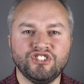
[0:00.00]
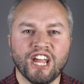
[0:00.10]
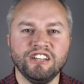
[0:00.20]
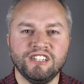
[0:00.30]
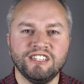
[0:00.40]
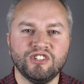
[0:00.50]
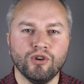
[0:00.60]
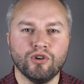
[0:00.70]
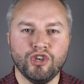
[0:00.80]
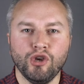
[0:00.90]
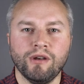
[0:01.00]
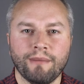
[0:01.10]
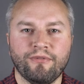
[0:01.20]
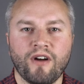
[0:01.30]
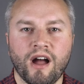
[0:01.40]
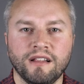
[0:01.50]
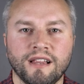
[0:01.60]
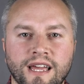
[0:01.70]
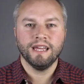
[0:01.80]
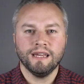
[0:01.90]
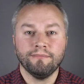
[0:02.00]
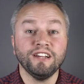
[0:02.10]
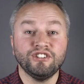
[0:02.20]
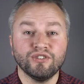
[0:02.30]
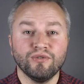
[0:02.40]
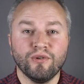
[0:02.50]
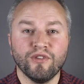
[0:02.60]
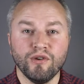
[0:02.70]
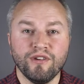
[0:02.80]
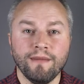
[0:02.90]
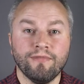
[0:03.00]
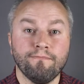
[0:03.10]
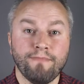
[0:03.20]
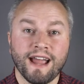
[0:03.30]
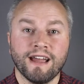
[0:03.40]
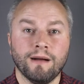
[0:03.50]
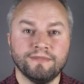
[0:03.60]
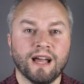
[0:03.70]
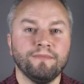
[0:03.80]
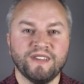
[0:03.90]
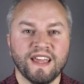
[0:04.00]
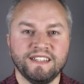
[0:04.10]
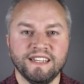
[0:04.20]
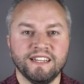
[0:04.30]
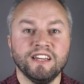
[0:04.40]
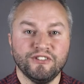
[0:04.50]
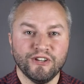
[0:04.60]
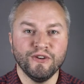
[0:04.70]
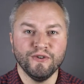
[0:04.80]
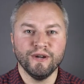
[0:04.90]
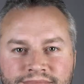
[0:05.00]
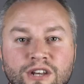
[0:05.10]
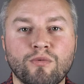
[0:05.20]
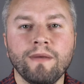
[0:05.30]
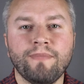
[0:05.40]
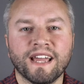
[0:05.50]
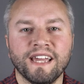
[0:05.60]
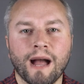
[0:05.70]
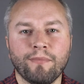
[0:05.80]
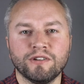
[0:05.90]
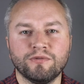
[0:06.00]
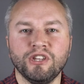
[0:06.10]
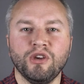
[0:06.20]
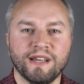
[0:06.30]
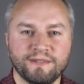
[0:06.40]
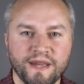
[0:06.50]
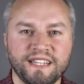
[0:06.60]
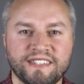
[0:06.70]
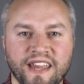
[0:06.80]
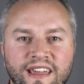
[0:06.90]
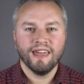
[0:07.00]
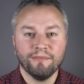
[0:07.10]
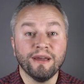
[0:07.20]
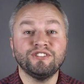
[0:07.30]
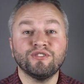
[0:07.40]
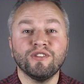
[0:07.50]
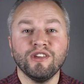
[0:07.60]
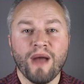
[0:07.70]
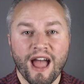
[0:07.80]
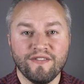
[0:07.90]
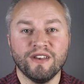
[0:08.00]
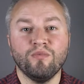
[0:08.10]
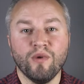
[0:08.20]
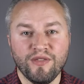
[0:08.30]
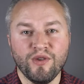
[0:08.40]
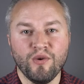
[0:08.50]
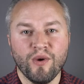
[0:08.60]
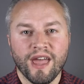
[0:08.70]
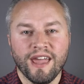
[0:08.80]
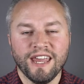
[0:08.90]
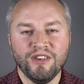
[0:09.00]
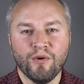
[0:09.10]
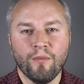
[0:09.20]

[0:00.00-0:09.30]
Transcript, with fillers: changes to your QLab file, make sure that you keep the backups updated too. And when backing up onto a USB stick, make sure that you have it with you in your